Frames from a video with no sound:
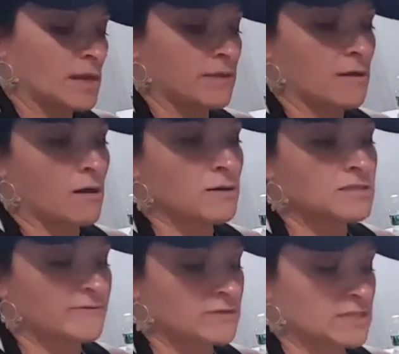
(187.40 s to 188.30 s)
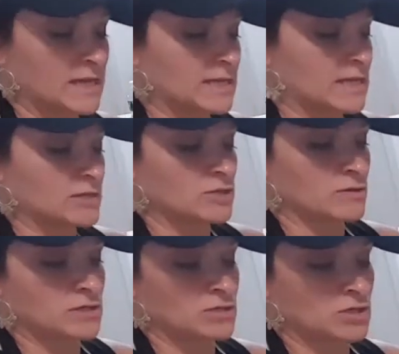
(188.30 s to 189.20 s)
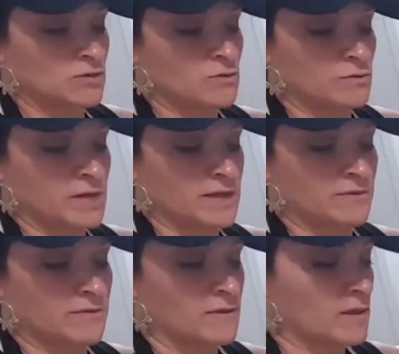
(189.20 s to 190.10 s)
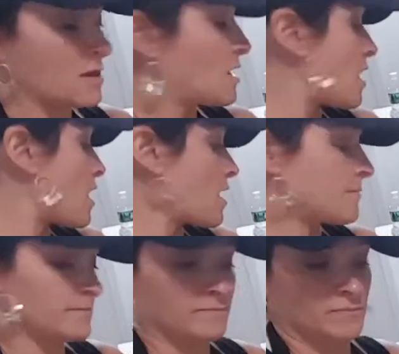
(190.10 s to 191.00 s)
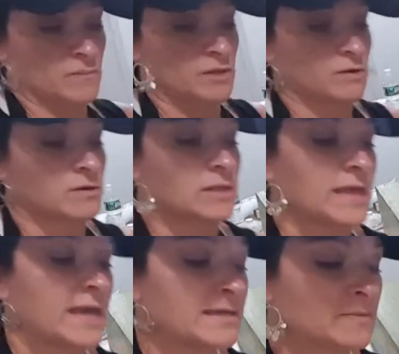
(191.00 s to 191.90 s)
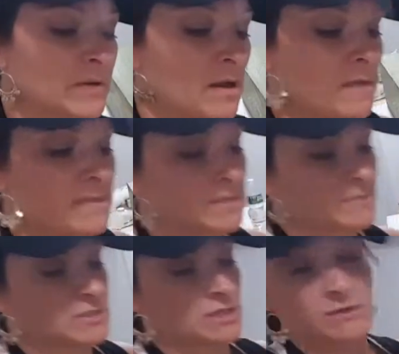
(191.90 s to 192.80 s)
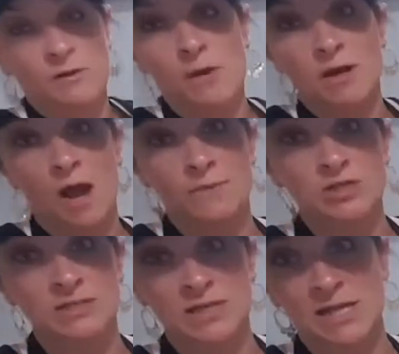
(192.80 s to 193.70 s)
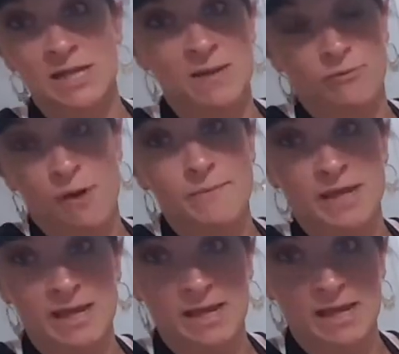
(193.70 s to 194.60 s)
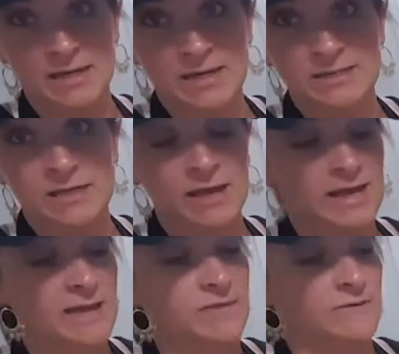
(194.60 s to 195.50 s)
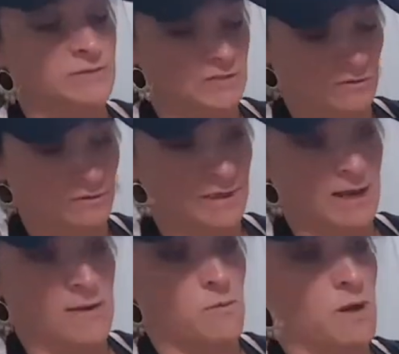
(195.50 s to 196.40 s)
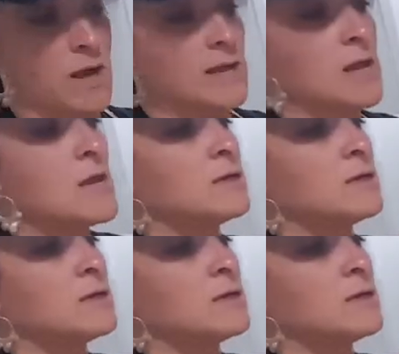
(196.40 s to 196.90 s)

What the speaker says: Now there are different techniques you can do with your glaze, but on this particular one, I'm just going to keep rubbing it in until I get the result that I want.